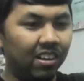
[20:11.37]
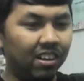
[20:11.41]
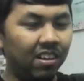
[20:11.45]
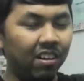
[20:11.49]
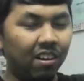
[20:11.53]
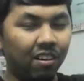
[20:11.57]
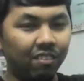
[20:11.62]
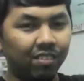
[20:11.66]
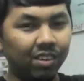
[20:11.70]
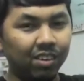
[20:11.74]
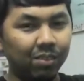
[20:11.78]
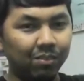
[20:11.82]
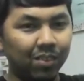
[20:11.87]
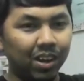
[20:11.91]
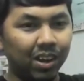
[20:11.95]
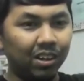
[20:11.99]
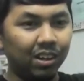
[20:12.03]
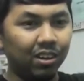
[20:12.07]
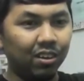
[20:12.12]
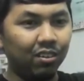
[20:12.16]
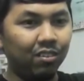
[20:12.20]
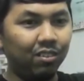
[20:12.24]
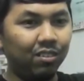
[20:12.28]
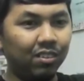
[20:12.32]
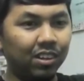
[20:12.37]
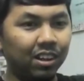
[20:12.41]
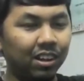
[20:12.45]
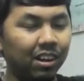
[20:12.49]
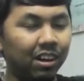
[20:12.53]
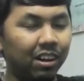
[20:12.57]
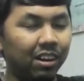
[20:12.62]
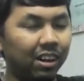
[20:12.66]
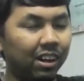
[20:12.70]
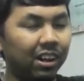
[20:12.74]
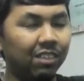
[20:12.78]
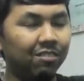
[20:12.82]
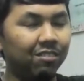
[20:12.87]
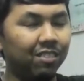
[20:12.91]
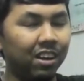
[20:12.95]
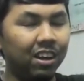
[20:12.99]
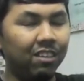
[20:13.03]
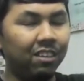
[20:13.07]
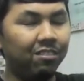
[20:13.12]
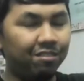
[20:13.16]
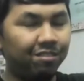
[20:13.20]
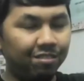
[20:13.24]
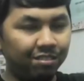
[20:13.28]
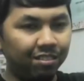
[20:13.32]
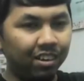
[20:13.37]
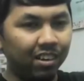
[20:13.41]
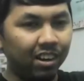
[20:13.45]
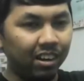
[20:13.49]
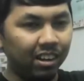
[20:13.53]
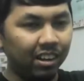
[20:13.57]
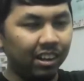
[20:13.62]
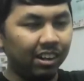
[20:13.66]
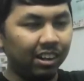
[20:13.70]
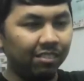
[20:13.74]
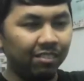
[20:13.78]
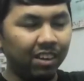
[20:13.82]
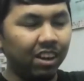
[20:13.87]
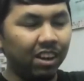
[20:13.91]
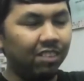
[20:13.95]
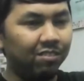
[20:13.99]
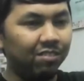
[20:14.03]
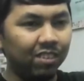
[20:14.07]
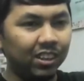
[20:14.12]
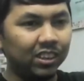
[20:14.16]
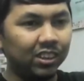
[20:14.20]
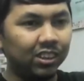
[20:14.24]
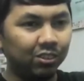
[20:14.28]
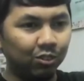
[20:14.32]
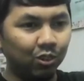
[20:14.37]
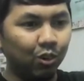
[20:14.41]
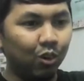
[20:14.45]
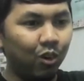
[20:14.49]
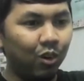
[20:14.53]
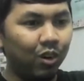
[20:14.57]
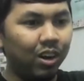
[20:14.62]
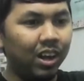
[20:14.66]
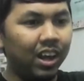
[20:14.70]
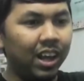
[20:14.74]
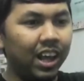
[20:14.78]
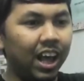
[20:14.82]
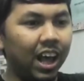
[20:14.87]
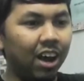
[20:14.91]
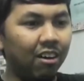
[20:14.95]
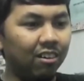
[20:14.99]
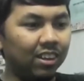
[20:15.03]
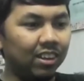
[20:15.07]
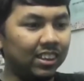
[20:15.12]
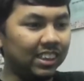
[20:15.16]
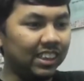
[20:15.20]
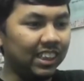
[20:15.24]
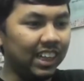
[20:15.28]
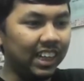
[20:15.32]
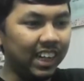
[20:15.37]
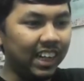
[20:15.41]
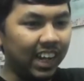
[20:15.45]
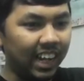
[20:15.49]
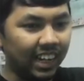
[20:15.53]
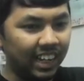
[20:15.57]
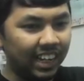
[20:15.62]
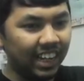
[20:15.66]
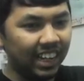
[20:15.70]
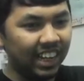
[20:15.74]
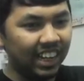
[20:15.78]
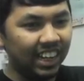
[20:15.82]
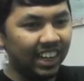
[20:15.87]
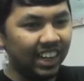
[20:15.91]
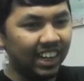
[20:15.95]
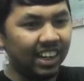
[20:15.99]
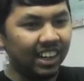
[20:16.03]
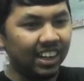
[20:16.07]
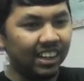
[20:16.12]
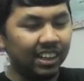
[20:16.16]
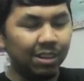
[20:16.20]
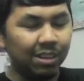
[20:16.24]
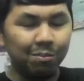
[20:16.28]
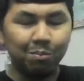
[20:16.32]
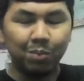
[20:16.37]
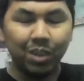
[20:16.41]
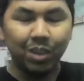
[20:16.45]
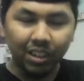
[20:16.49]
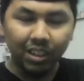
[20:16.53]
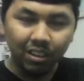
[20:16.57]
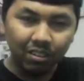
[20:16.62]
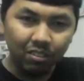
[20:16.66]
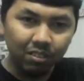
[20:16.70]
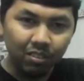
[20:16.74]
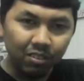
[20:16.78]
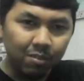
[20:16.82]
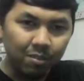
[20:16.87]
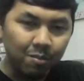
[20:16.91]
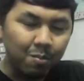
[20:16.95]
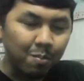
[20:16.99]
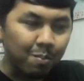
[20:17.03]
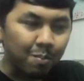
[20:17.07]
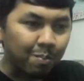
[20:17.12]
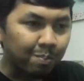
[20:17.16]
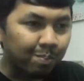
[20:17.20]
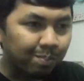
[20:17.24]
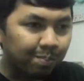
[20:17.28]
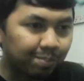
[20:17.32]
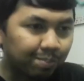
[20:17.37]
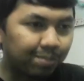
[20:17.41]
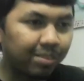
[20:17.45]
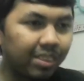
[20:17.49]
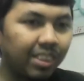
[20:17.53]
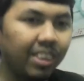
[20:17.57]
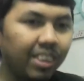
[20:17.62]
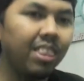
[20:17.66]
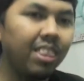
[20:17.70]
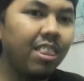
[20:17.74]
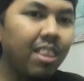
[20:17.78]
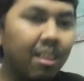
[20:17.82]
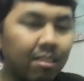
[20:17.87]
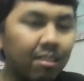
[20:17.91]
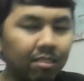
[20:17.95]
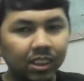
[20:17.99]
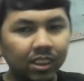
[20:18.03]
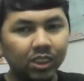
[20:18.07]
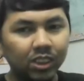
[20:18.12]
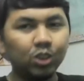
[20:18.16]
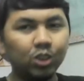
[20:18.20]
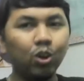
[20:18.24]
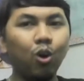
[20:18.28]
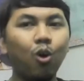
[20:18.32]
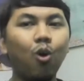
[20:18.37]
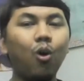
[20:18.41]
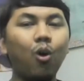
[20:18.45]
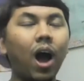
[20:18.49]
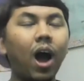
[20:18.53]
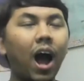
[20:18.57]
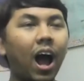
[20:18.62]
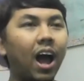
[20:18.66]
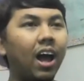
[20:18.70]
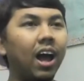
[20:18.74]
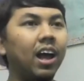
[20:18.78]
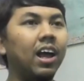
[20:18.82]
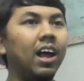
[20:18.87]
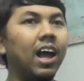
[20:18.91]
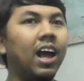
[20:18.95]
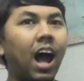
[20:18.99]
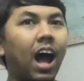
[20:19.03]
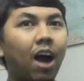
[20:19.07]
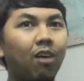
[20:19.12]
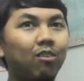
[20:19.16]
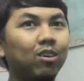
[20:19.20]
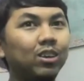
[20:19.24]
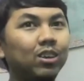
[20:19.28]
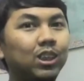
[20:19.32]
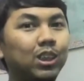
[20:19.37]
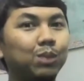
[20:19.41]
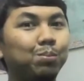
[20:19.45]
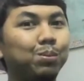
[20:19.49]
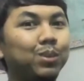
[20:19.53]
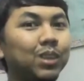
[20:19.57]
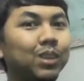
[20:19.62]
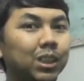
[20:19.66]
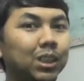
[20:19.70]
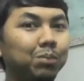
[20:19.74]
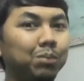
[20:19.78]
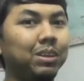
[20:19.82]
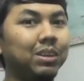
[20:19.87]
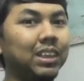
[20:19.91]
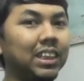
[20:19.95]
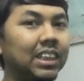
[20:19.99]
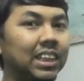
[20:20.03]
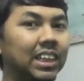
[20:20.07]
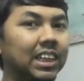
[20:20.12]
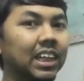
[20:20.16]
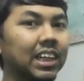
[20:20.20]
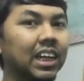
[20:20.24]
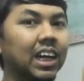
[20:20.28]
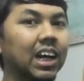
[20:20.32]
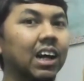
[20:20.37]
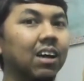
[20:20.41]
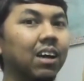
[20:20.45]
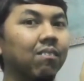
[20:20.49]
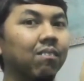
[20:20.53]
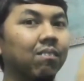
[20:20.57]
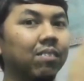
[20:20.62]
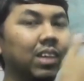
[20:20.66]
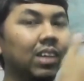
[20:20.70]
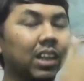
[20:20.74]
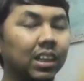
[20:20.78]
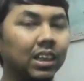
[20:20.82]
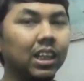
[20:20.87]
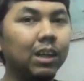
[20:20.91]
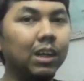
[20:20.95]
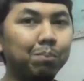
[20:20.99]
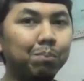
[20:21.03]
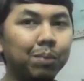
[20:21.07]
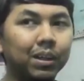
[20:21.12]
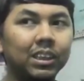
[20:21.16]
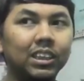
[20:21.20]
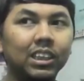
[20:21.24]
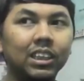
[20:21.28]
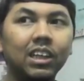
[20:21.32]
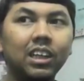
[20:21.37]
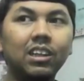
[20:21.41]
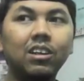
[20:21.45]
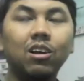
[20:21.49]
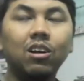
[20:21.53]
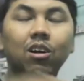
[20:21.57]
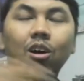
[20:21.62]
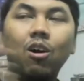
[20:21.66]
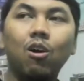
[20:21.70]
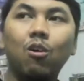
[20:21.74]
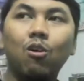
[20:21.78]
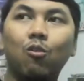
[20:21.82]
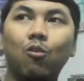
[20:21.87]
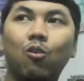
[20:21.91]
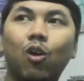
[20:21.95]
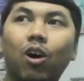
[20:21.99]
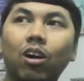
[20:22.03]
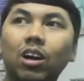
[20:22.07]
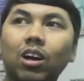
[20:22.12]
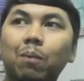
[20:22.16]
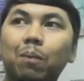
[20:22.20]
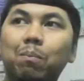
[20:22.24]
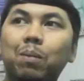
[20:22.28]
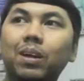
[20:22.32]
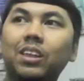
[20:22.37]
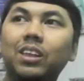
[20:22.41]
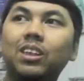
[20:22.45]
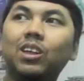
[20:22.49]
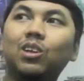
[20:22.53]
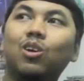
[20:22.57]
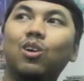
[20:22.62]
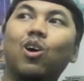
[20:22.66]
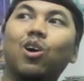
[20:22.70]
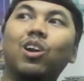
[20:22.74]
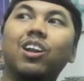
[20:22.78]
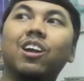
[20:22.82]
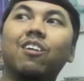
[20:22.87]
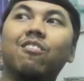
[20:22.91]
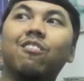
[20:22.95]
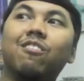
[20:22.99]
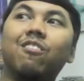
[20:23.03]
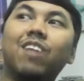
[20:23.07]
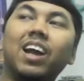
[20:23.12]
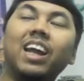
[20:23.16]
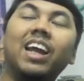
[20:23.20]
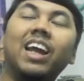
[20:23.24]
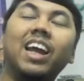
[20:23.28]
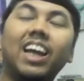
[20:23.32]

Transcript: of the panel, uh, the very the very first row. I was sitting at the the middle, so I was supposed to be the um, the third person, while the person on the right